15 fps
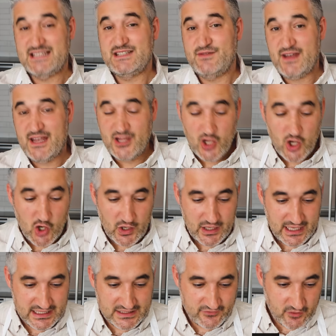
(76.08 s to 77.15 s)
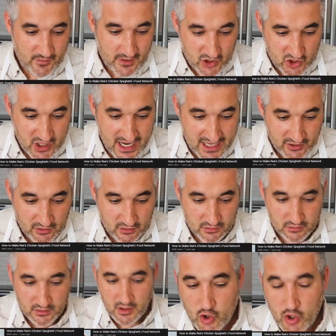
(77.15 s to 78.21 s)
this video is from a
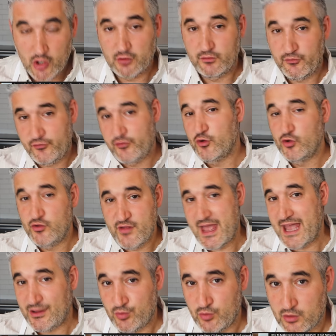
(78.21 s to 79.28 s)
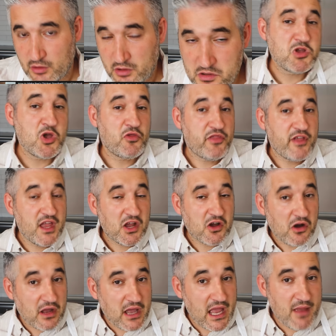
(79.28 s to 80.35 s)
channel called Food Network. You think,
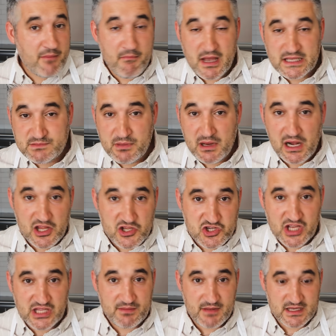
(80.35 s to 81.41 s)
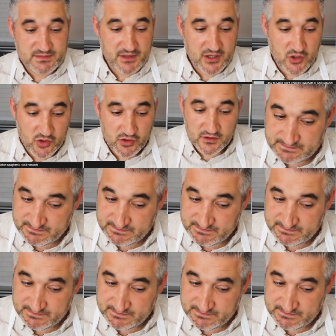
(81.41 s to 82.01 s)
okay, it must be legit, must be good.